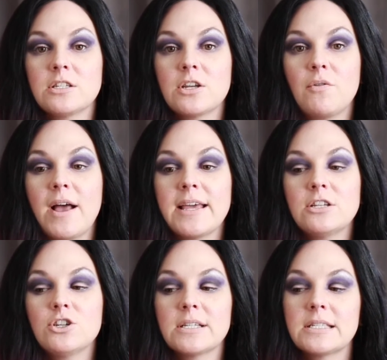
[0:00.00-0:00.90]
so
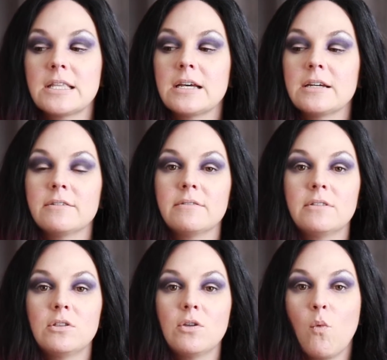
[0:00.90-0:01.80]
like just the
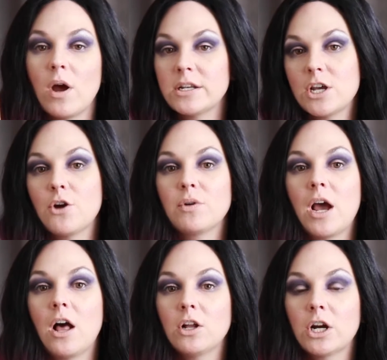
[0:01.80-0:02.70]
one-tone
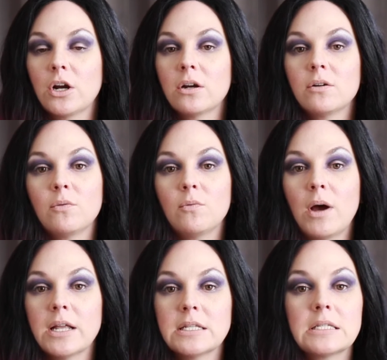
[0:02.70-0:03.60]
color
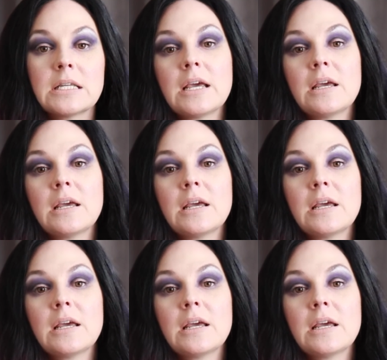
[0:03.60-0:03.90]
ones,